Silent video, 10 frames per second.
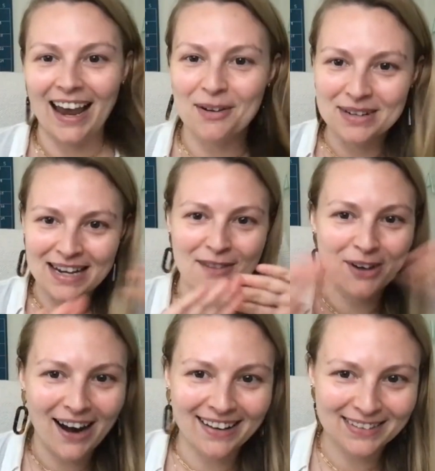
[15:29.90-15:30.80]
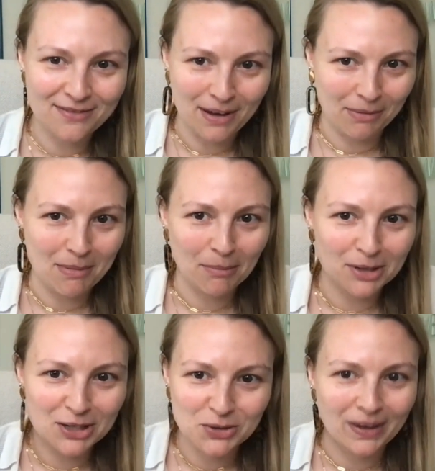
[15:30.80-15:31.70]
I would never ask a family member
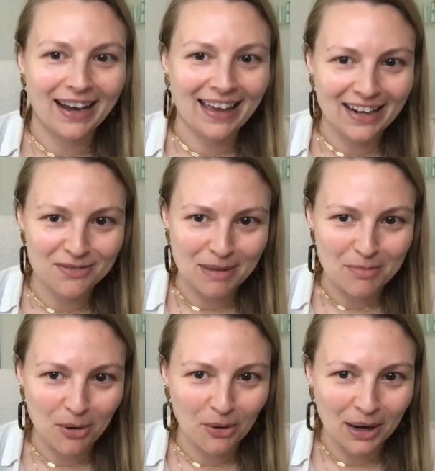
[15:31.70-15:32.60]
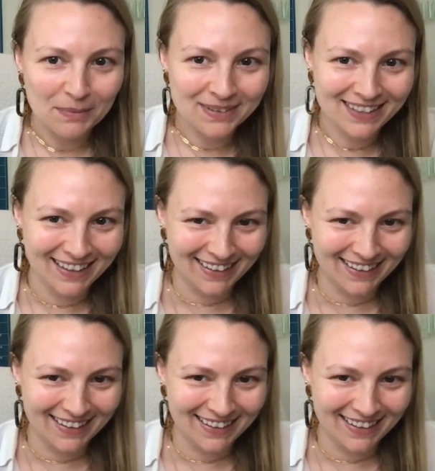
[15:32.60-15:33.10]
to join any of my programs.